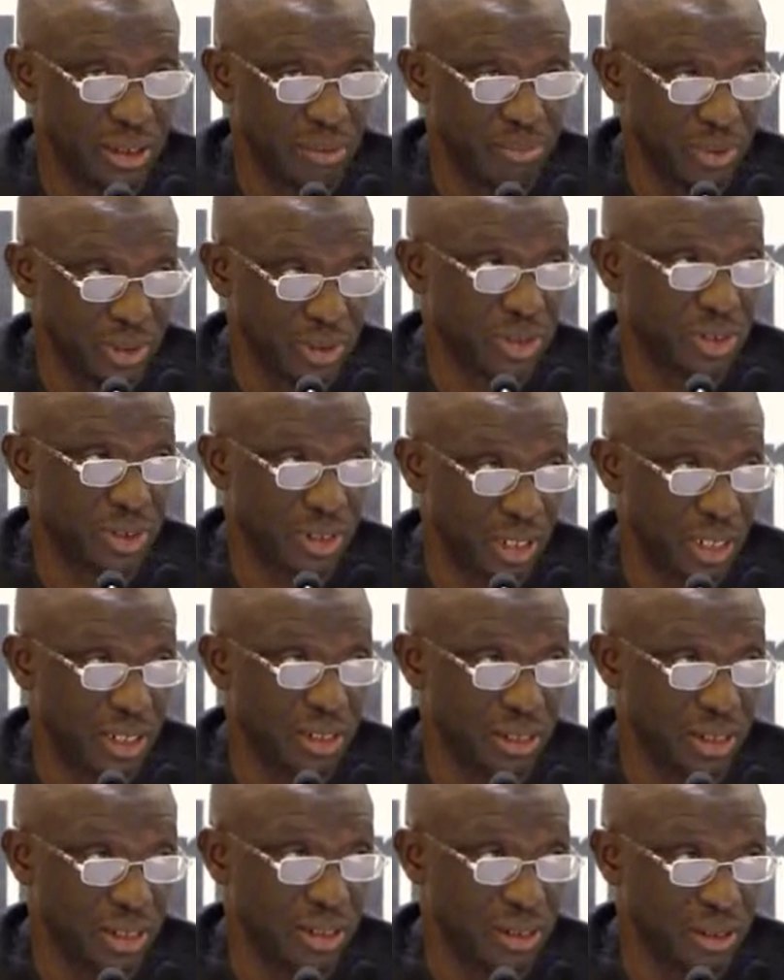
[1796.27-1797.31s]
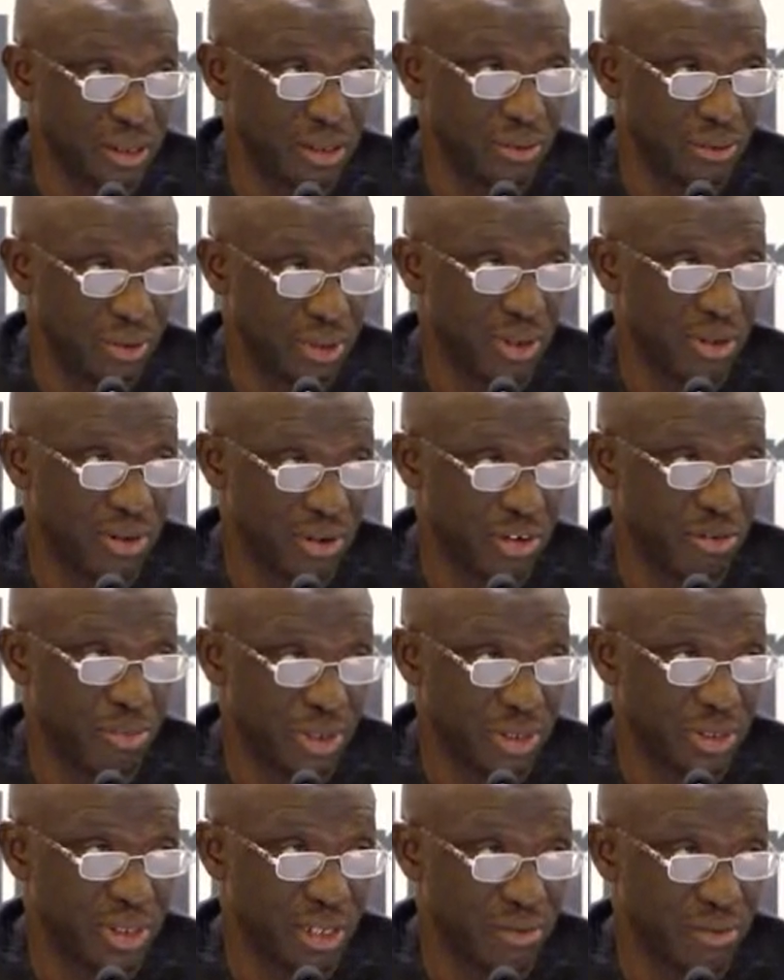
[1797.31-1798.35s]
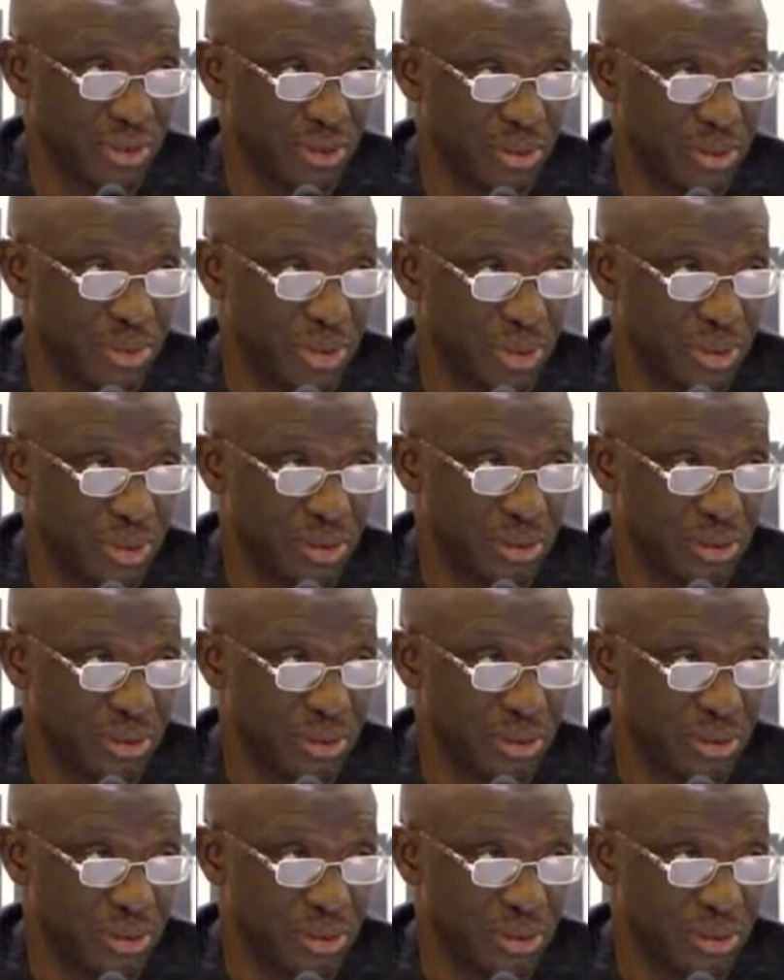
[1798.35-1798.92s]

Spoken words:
ministry and the Local Government Service Commission.